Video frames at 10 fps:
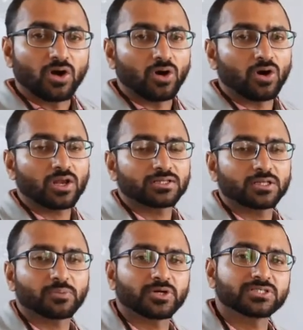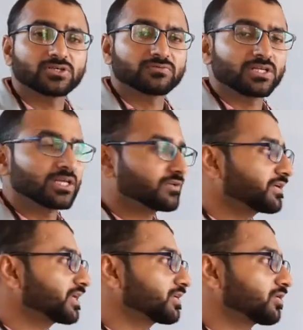all other points of the
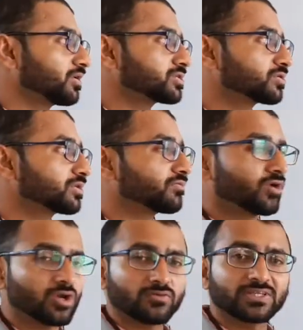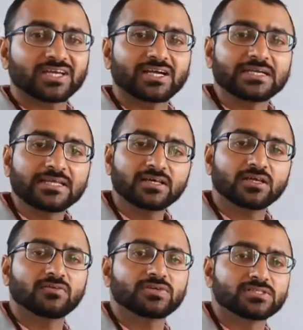liquid and also the wall of the container
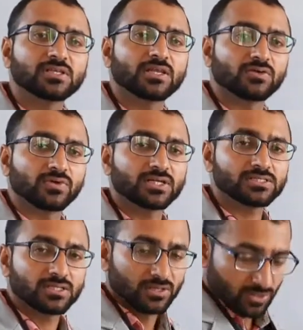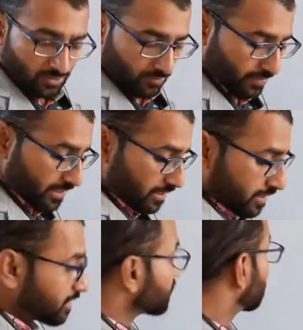in which the liquid is filled.